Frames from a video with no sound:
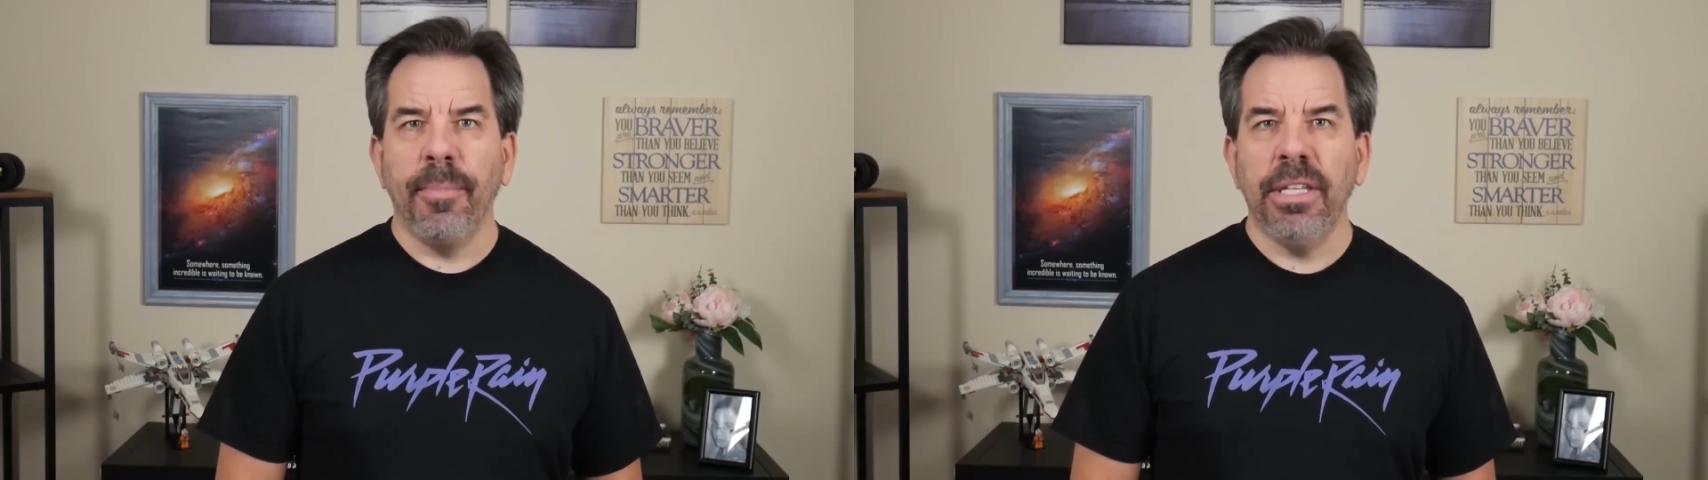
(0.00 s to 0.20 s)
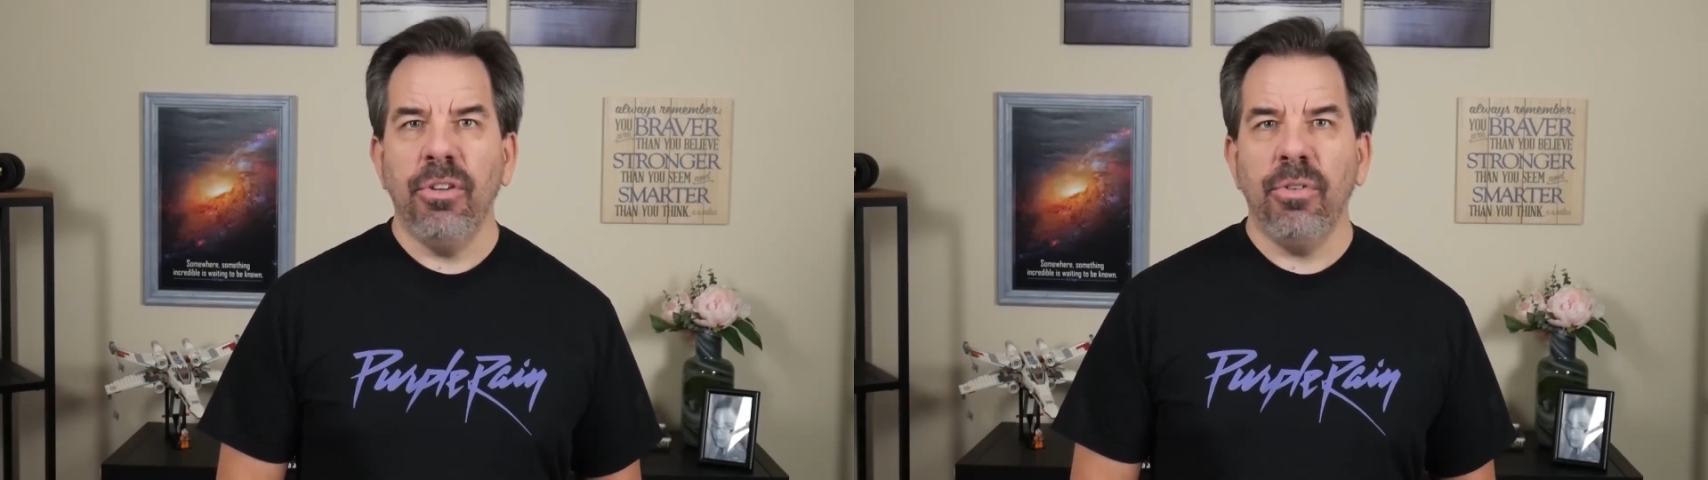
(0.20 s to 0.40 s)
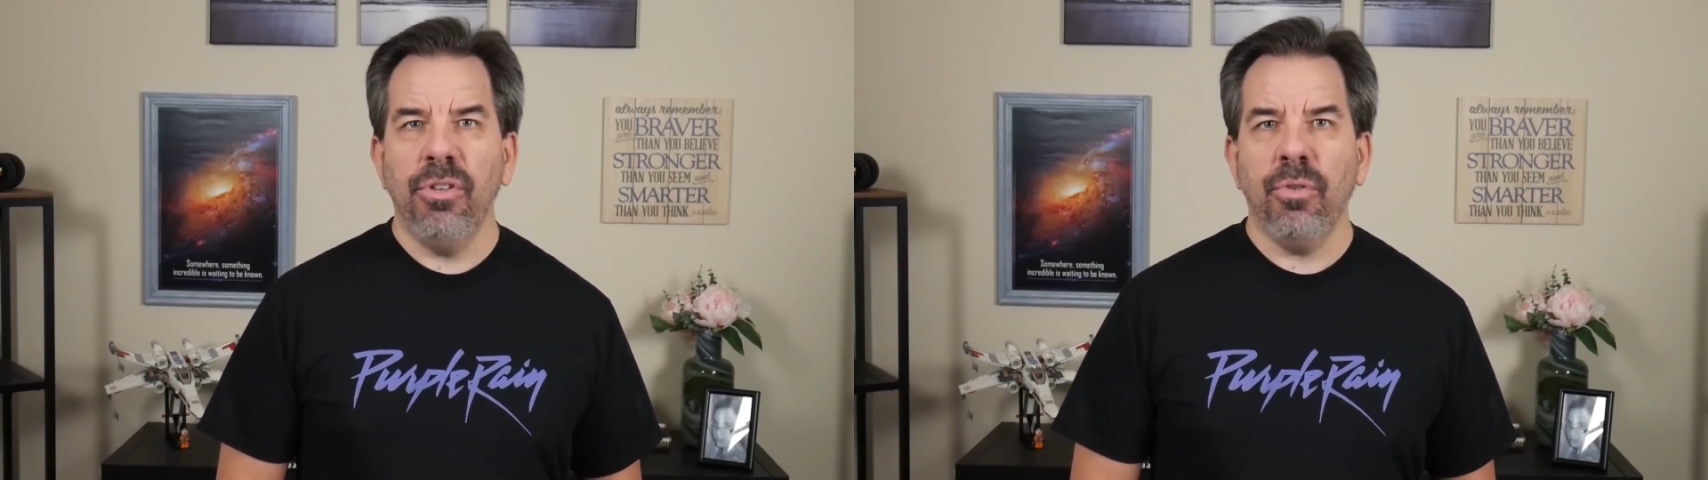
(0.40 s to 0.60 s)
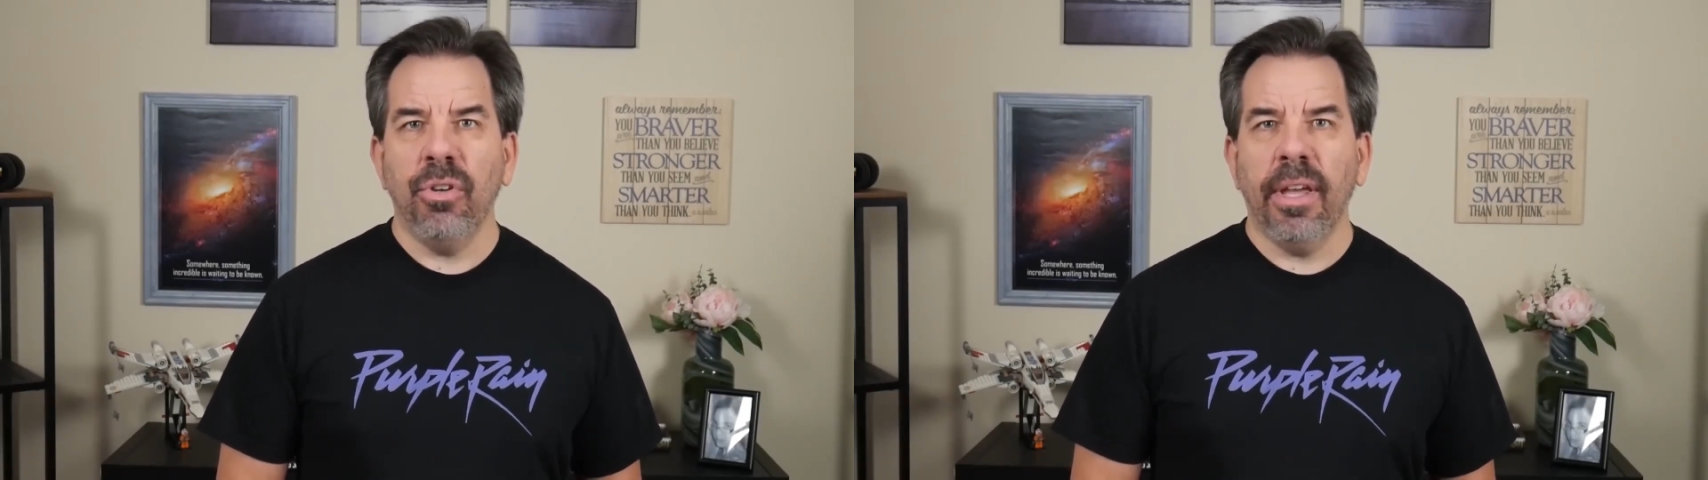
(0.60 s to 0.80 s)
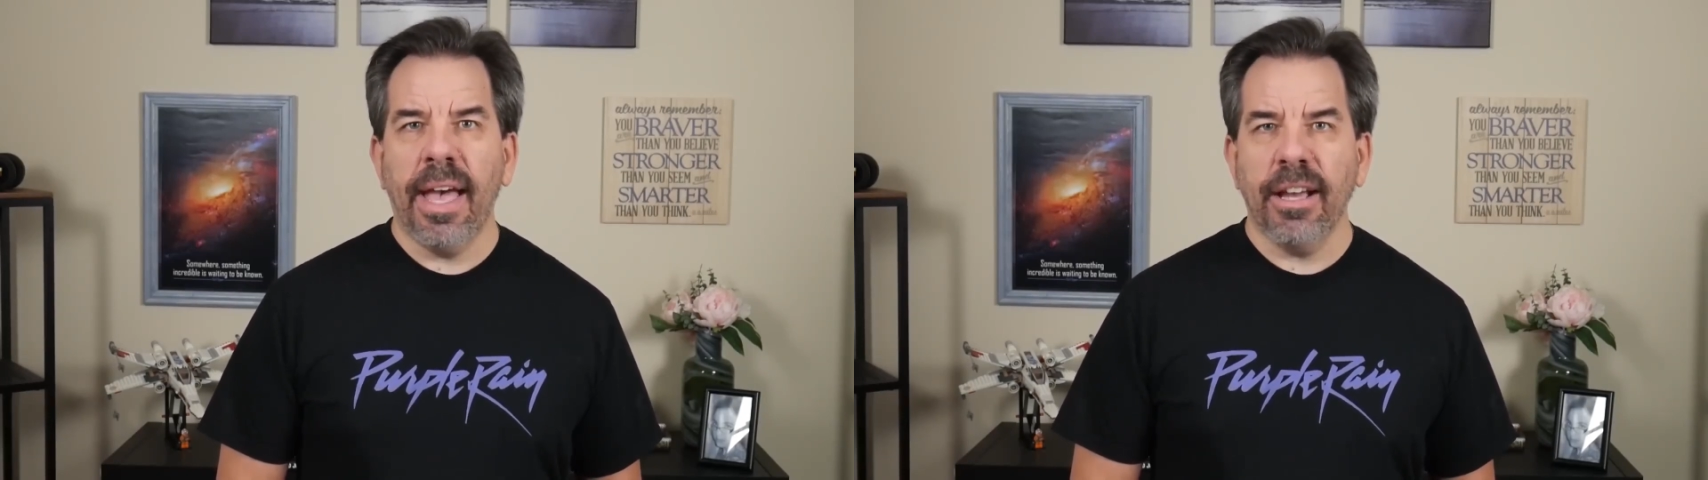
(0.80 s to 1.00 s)
I mean, you you
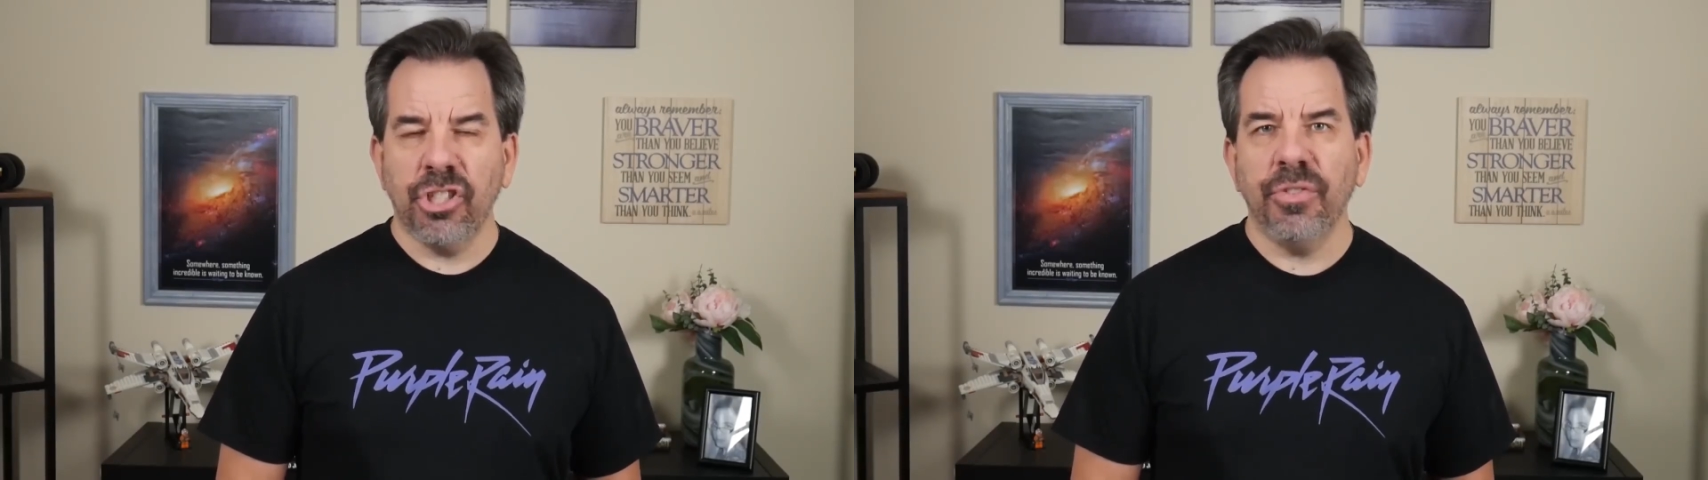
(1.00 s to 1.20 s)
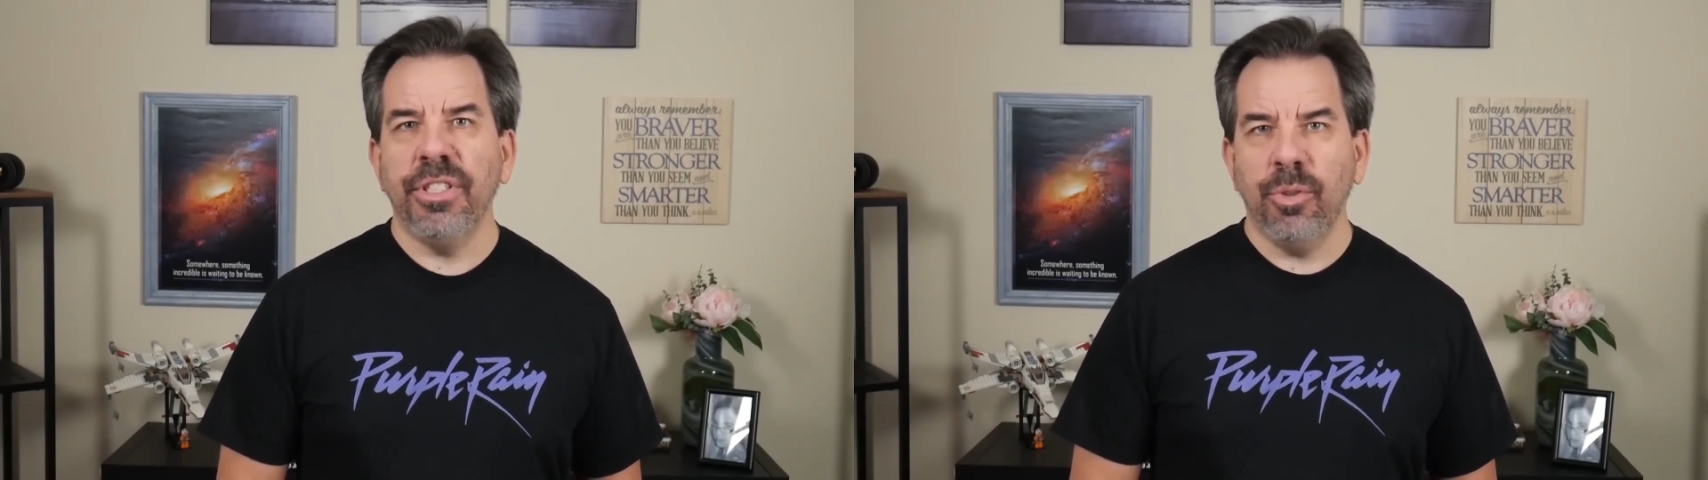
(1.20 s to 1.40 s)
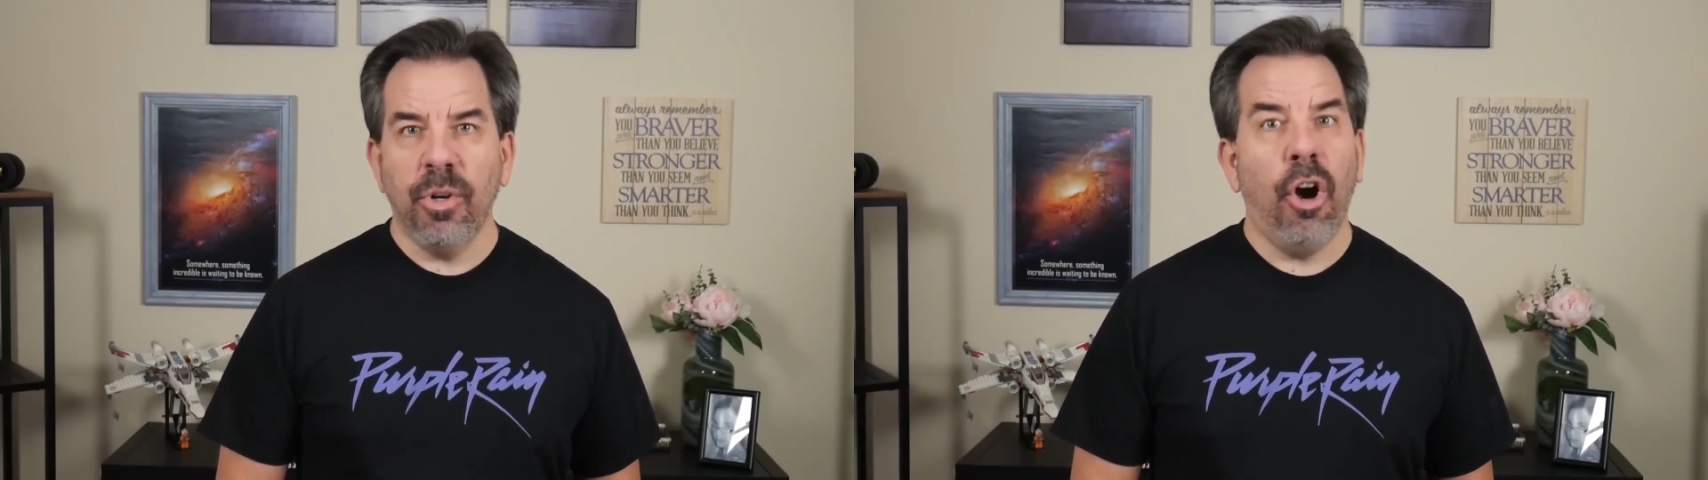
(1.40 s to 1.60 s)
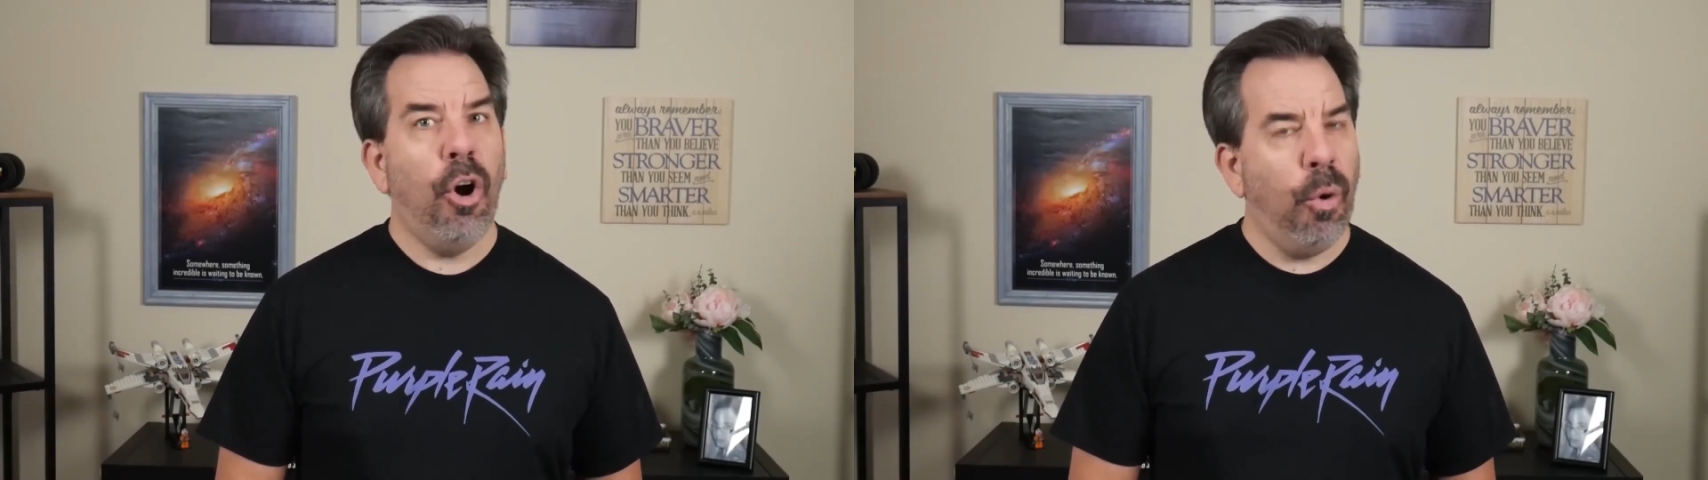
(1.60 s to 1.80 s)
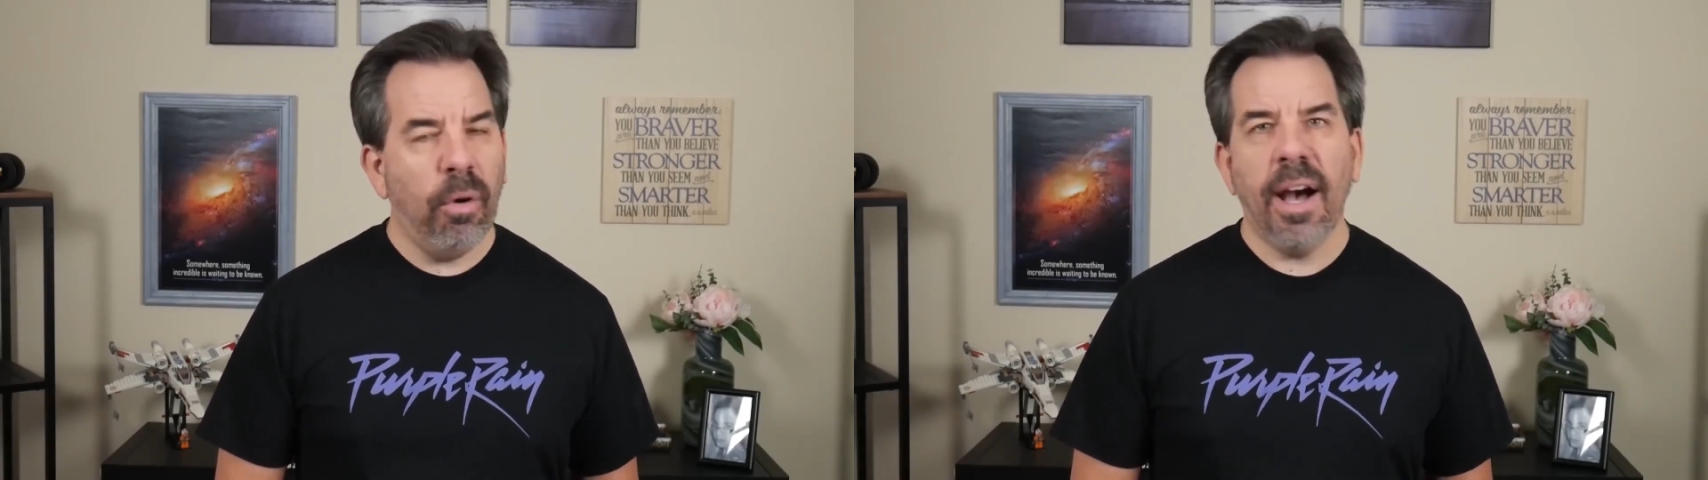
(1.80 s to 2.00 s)
could actually do a
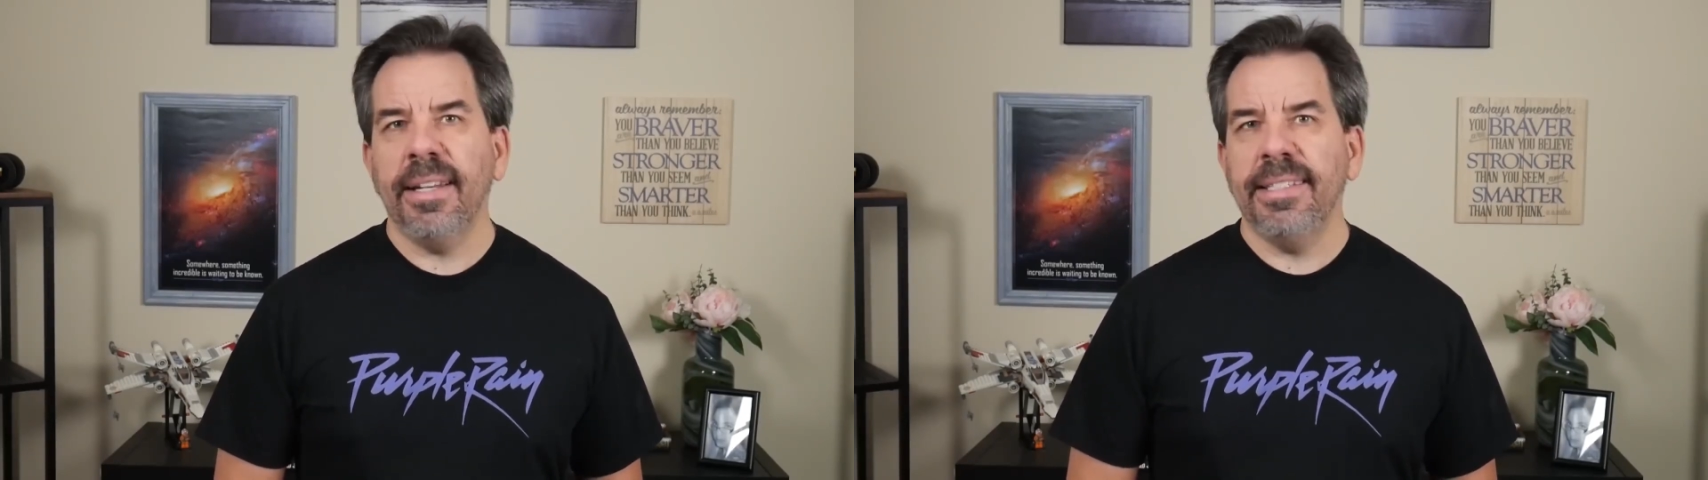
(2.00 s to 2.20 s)
whole lot